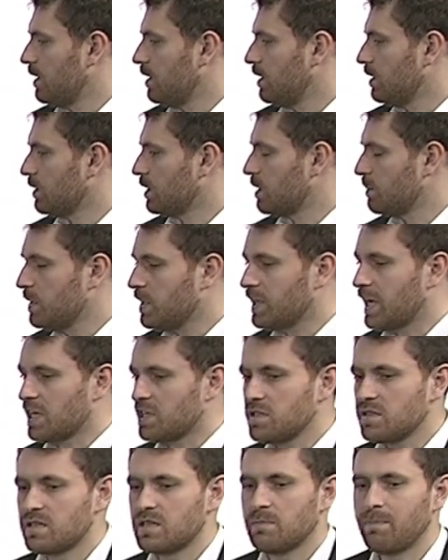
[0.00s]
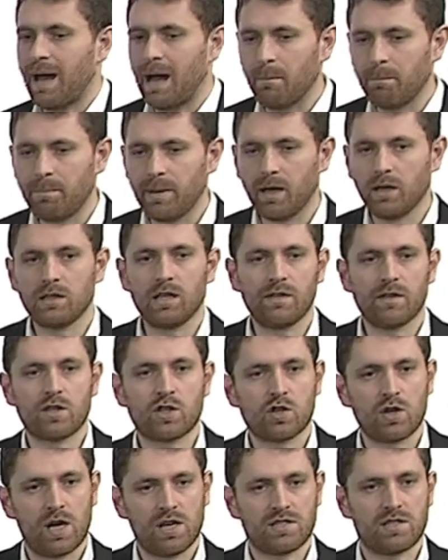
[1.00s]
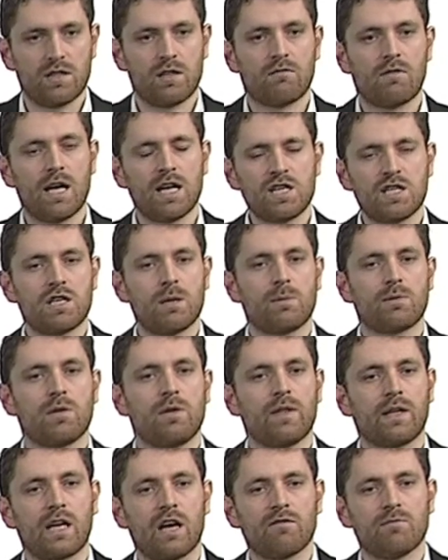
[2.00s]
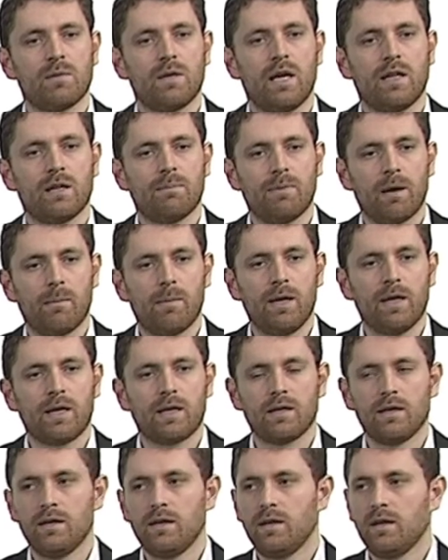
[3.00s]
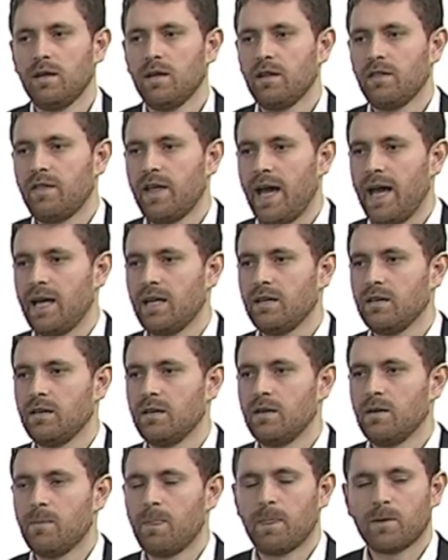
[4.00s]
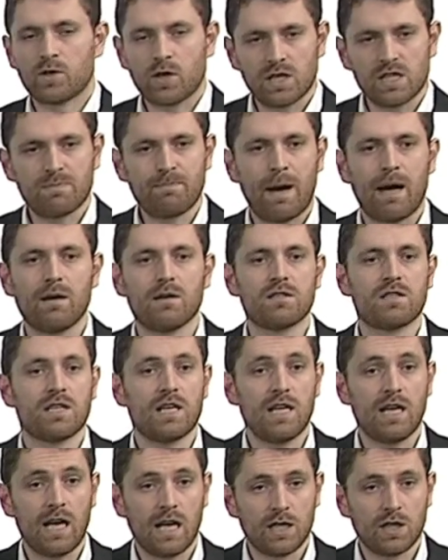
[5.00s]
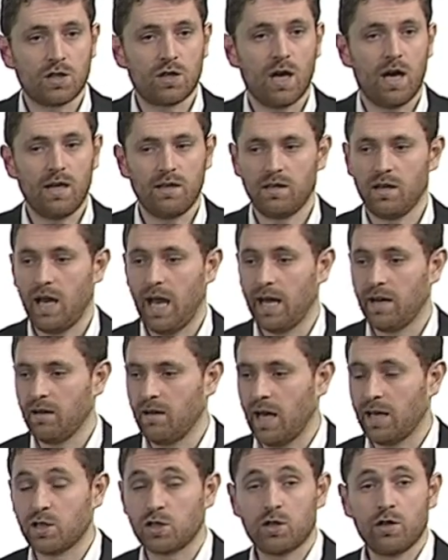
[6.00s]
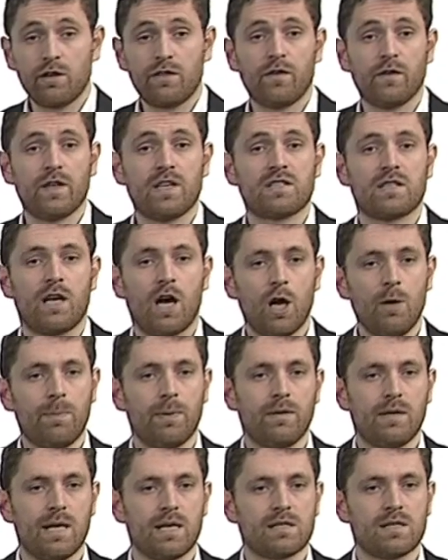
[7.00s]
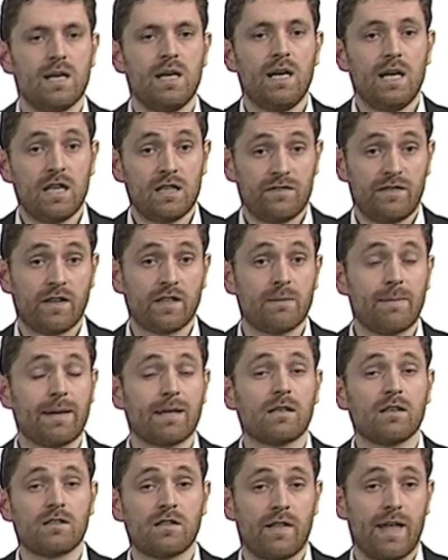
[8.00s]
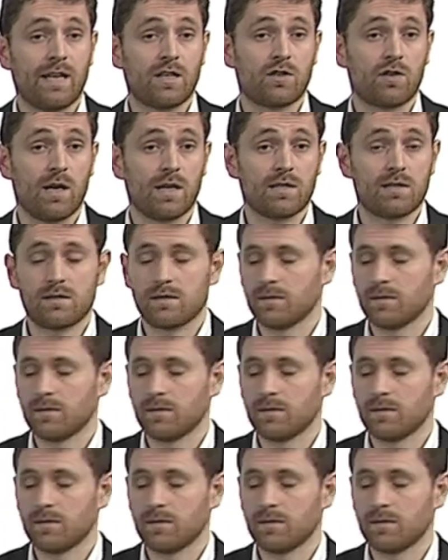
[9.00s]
communications is about building the trust and the relationship between the government and the public, then transparency and truthfulness and openness is fundamental to that trust.